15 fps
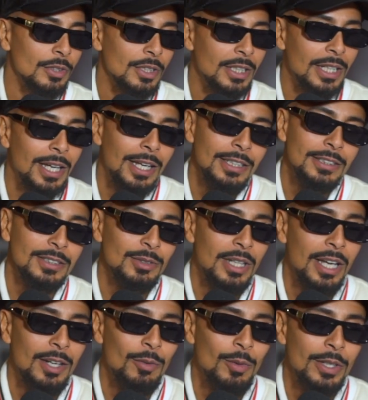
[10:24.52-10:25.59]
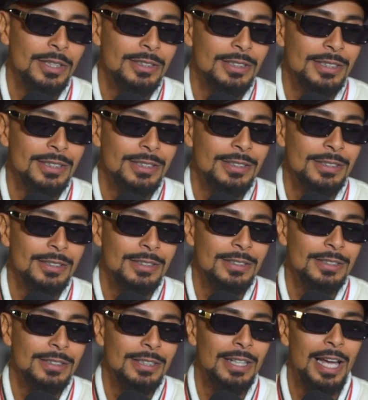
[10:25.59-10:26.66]
yeah, I just kind of wanted
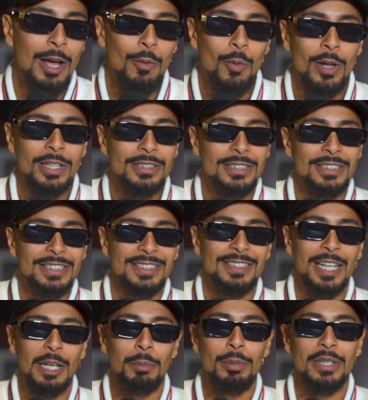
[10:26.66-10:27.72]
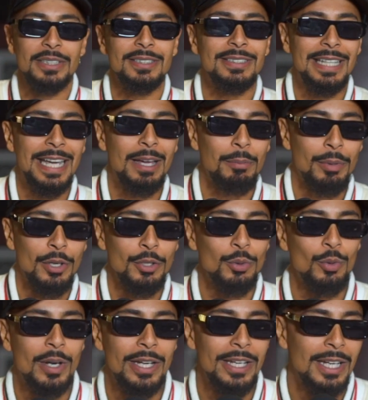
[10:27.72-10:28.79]
to just like put a stamp on who
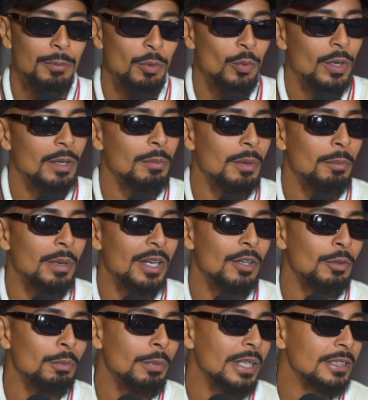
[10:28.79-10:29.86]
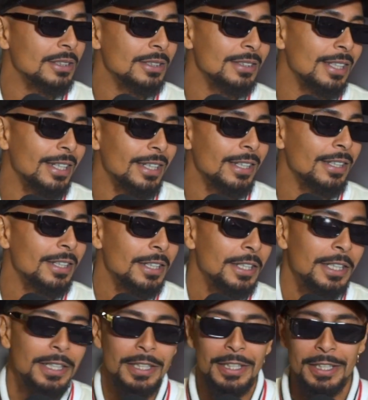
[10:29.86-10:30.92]
I am and what I'm about by just like,
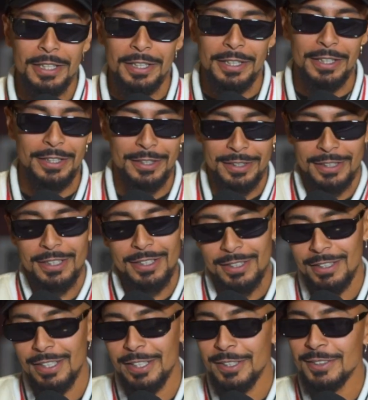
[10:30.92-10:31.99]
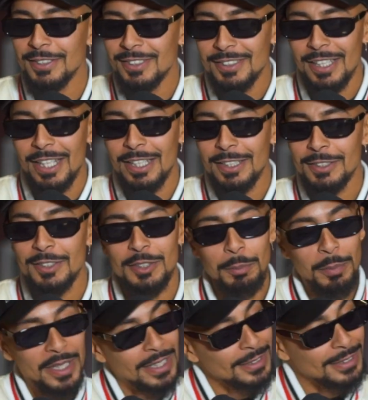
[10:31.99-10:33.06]
here's like some
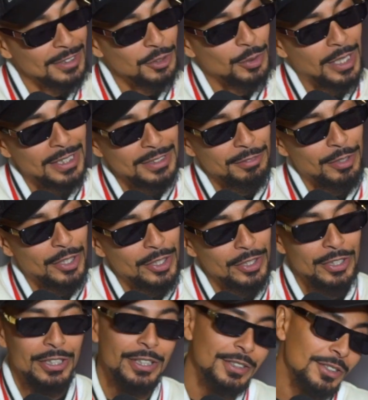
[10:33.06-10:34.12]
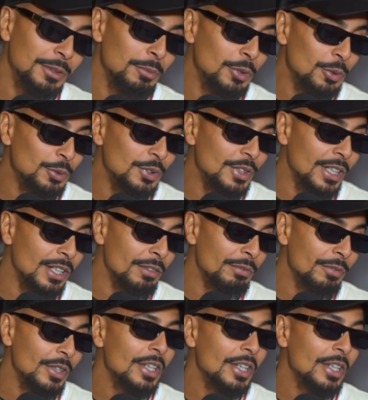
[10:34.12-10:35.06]
hits that you guys have heard, and here's some new stuff,